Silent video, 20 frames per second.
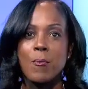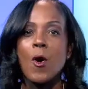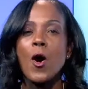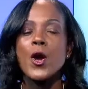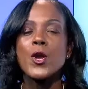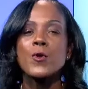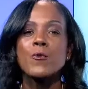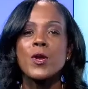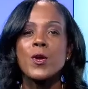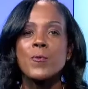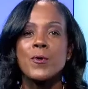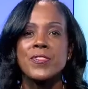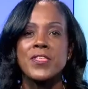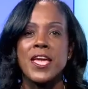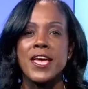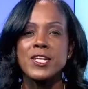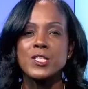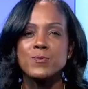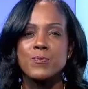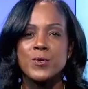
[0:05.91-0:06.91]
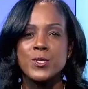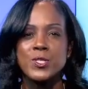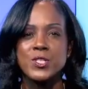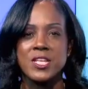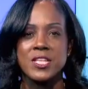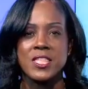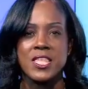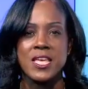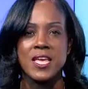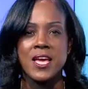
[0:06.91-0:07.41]
We're partnering with the
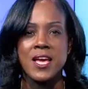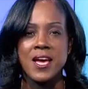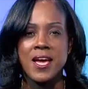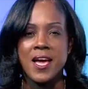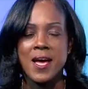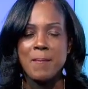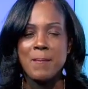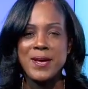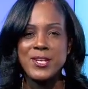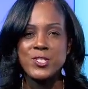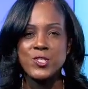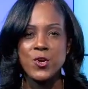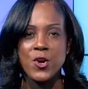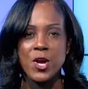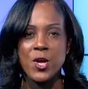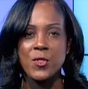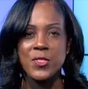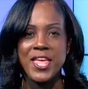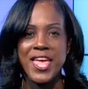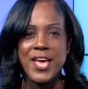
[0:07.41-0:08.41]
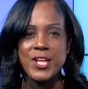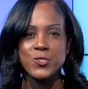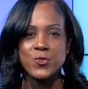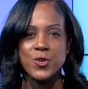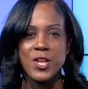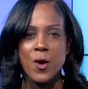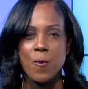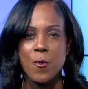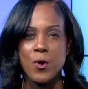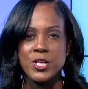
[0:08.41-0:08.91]
experts at the MedStar Health
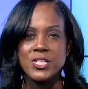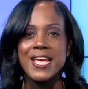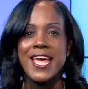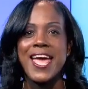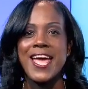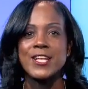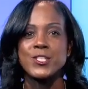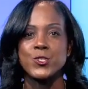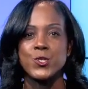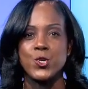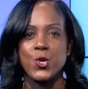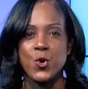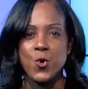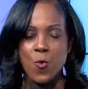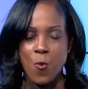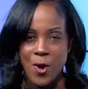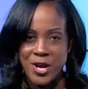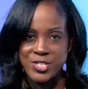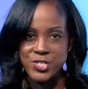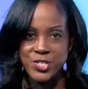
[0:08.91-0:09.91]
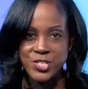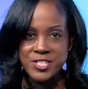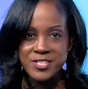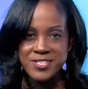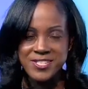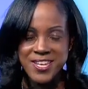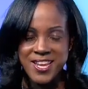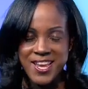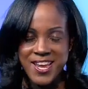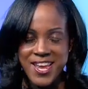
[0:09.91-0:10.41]
Cancer Network to answer your
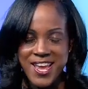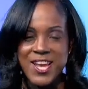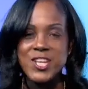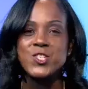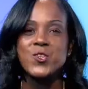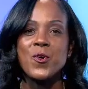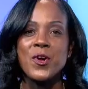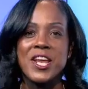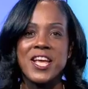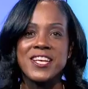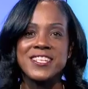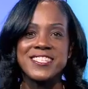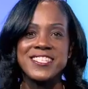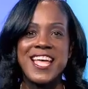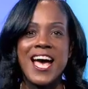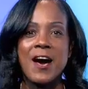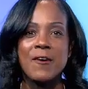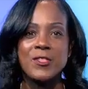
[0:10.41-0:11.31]
questions. And joining us